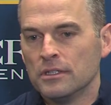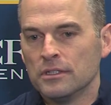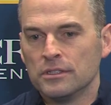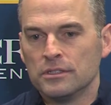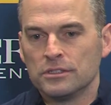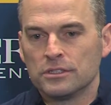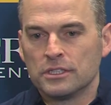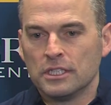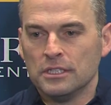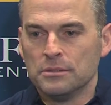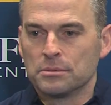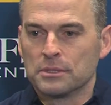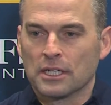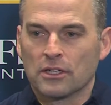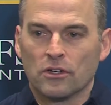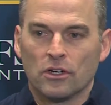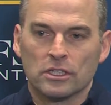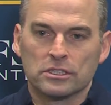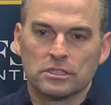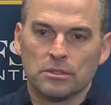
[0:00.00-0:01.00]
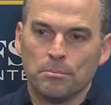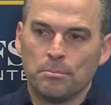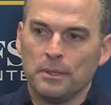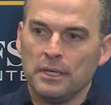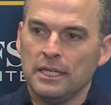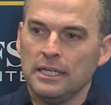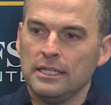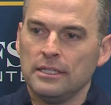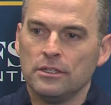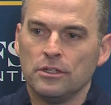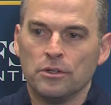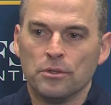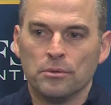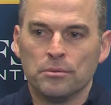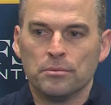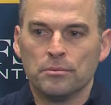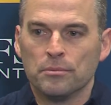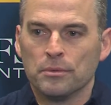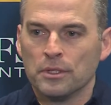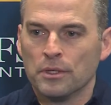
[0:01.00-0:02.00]
There's teams like Austin Peay
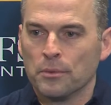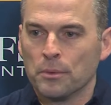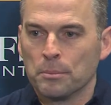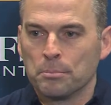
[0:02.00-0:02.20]
who, you know,